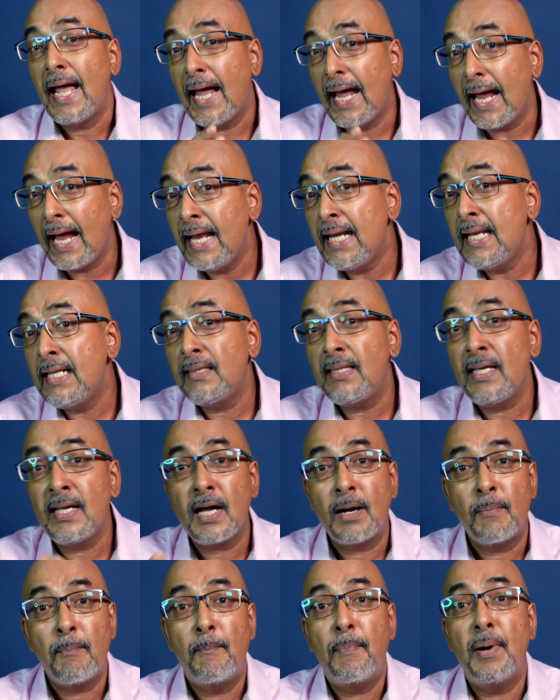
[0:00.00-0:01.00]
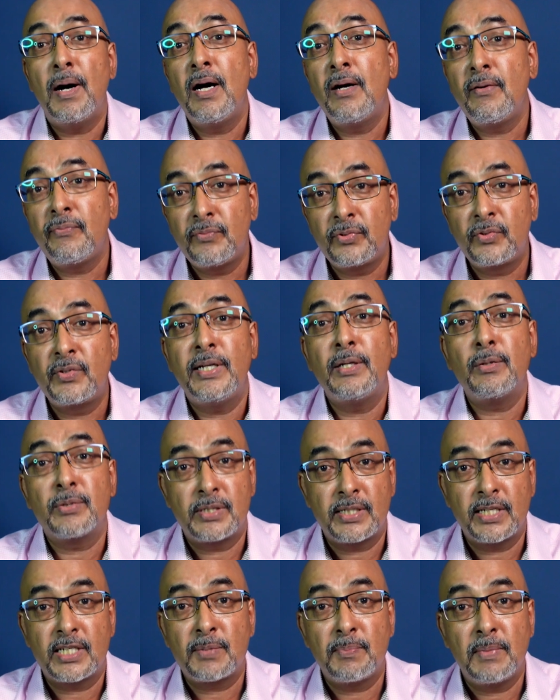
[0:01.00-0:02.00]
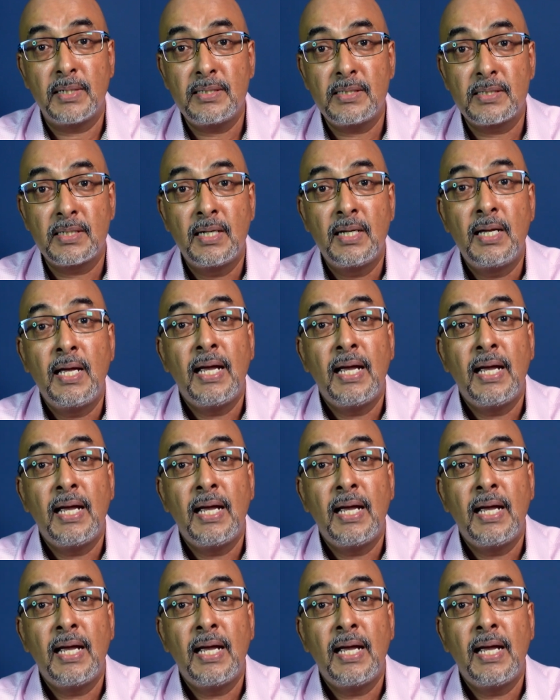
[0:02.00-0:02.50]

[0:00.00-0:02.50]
Anything above 3 to 6 months,